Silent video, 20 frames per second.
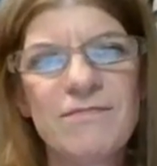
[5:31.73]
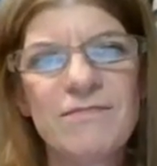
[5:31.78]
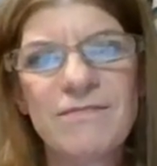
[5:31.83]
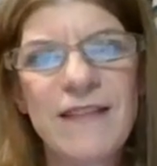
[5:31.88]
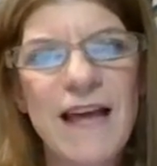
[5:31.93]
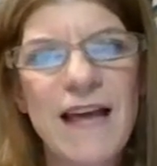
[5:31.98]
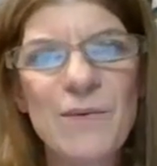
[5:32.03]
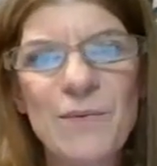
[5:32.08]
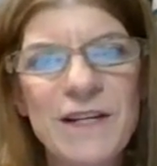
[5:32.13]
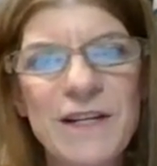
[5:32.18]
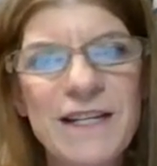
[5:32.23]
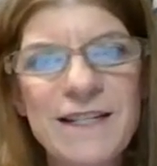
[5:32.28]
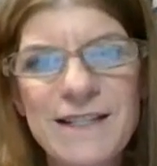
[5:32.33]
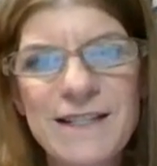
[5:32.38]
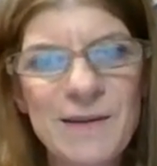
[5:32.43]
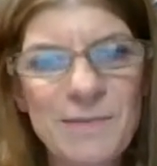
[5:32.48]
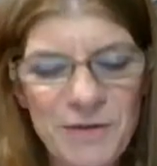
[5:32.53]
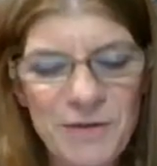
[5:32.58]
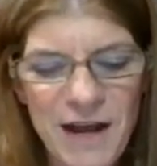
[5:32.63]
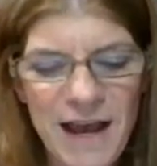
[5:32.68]
that wouldn't
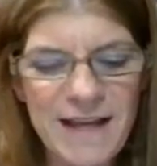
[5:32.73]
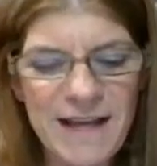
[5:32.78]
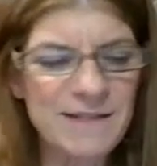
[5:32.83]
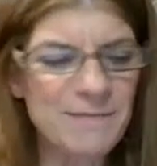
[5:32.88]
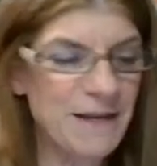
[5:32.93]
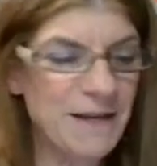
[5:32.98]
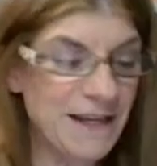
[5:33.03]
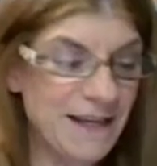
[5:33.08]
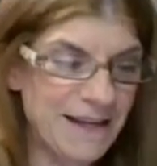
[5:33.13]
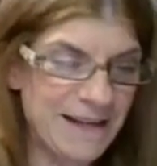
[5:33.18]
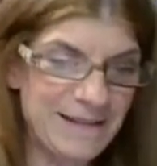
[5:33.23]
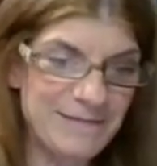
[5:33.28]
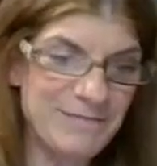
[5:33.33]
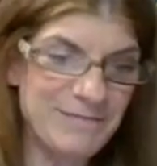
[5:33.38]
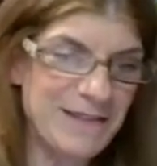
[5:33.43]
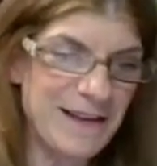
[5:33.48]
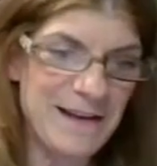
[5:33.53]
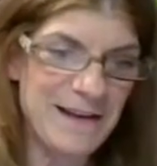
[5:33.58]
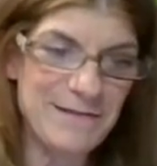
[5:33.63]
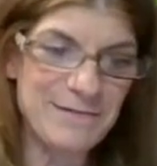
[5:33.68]
surprise me
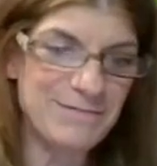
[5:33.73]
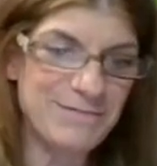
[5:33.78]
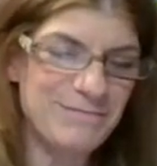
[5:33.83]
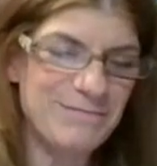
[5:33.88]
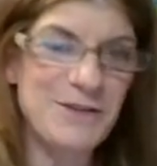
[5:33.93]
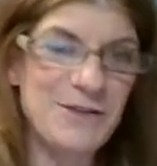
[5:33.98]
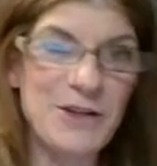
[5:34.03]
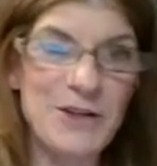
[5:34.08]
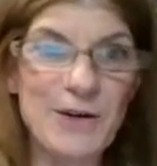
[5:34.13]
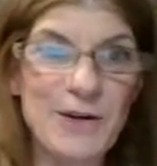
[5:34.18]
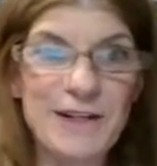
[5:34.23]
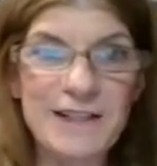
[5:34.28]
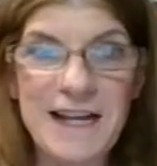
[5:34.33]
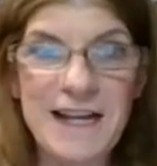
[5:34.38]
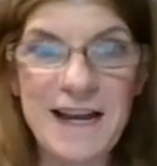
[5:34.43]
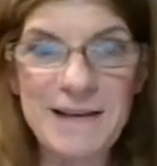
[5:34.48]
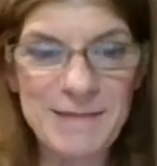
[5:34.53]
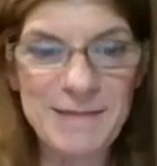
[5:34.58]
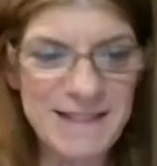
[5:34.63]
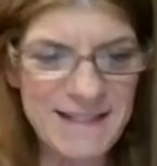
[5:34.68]
if New York
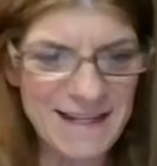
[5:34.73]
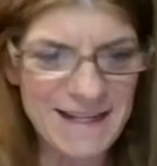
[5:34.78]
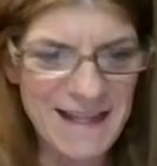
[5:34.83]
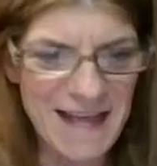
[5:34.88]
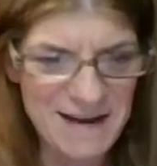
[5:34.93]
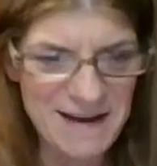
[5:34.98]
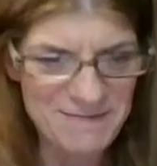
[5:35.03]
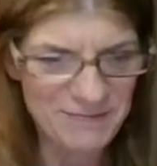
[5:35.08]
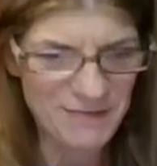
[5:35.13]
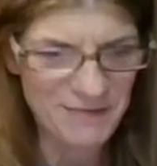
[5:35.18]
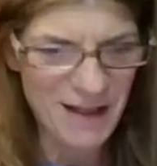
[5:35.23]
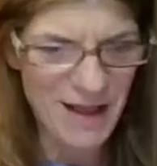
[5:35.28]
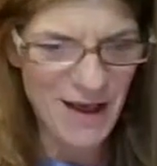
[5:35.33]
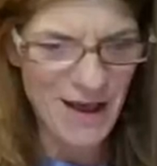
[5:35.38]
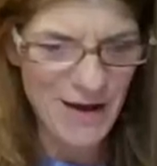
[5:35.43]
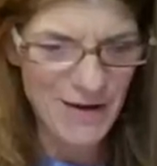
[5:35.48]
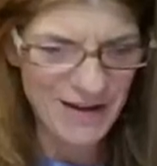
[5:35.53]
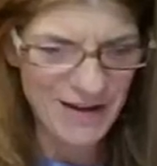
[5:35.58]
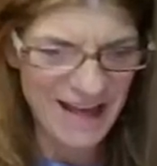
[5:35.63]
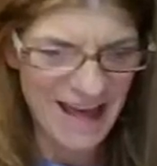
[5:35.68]
Times did that.
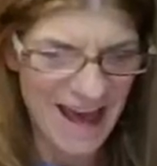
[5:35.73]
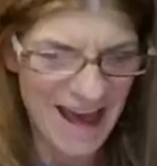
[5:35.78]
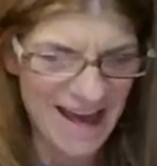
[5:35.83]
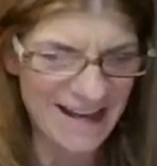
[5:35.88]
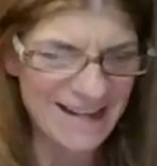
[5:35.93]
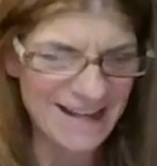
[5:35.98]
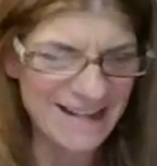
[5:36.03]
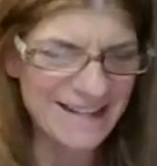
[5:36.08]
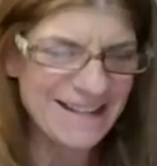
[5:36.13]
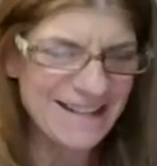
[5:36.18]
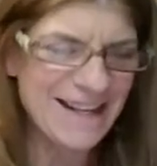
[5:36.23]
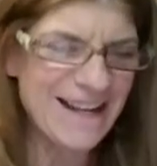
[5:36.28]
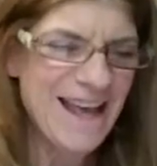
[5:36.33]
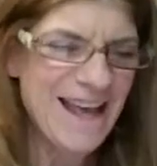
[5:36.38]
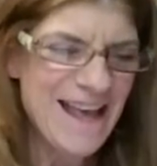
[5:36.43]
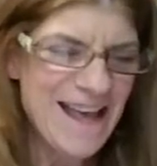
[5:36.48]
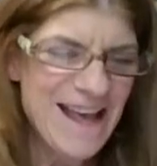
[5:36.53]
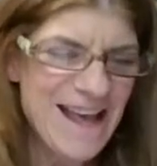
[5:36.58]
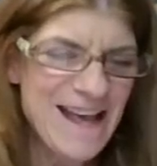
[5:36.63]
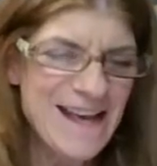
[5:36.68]
Okay.
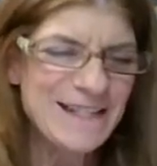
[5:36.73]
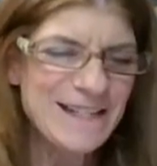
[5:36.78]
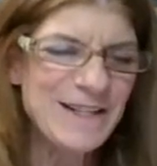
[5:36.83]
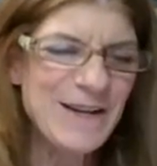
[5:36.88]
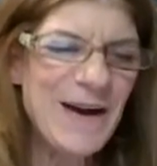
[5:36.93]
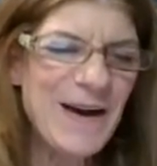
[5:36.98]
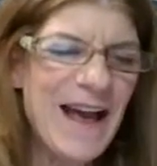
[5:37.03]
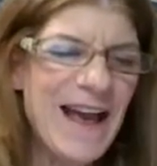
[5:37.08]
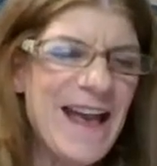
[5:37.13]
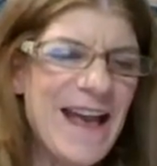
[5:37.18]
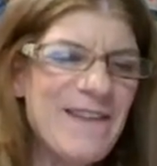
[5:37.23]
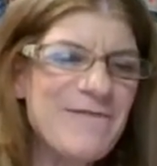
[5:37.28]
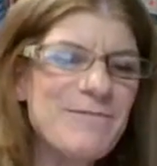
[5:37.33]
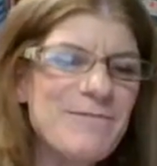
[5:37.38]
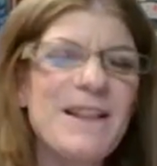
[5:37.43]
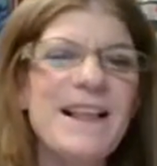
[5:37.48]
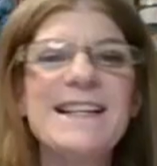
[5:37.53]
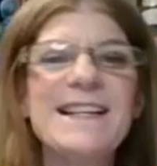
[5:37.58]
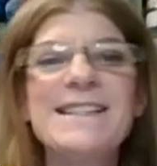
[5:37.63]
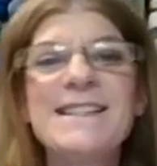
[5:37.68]
So I have
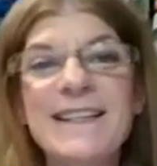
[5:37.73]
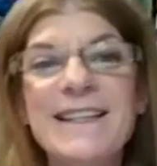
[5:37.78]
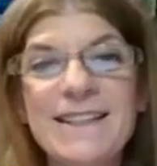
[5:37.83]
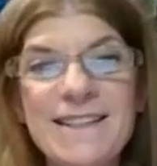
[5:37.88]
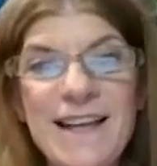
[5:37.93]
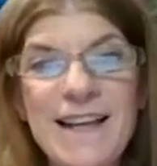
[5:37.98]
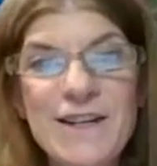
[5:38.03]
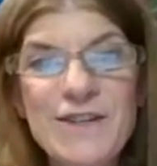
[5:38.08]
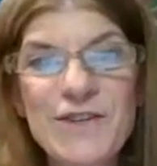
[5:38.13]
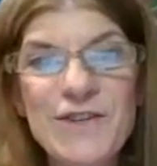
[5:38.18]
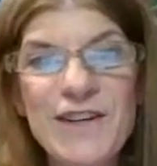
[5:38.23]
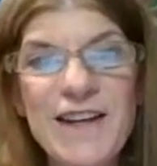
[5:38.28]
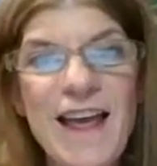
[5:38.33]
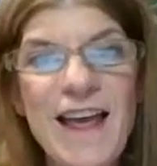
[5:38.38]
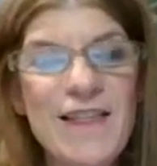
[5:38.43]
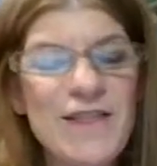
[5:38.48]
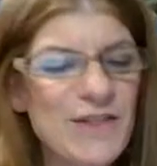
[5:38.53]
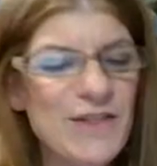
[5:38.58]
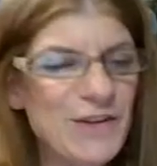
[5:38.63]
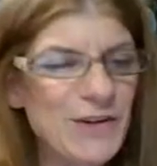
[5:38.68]
played
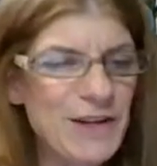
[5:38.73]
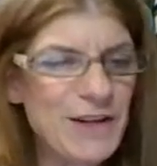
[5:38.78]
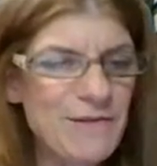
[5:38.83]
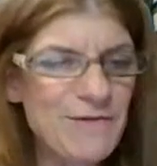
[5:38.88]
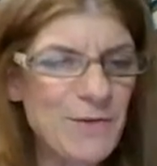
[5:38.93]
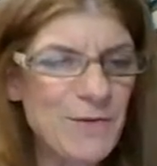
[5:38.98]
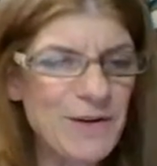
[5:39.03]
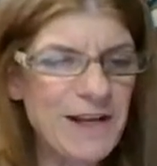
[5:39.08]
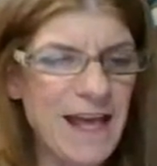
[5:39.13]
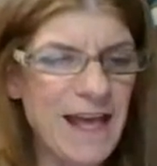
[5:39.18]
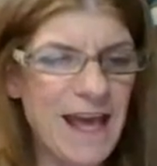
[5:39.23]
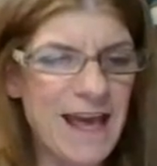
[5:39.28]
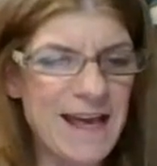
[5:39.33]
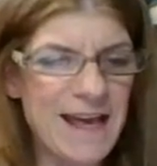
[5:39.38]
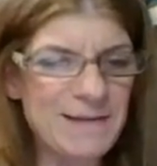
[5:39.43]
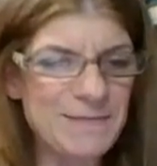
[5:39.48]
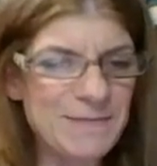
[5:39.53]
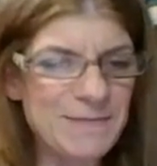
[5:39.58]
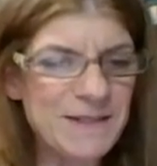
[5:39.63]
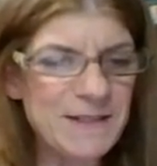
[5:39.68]
634
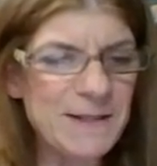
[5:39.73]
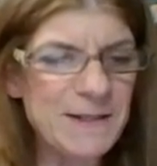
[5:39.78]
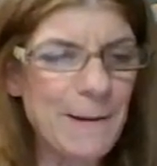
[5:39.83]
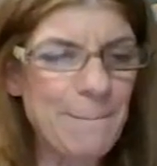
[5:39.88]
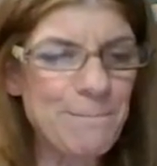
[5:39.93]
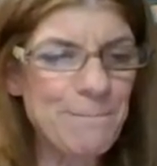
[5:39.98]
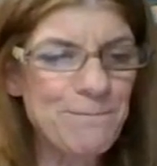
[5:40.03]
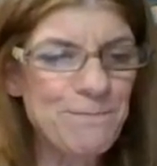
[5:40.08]
games.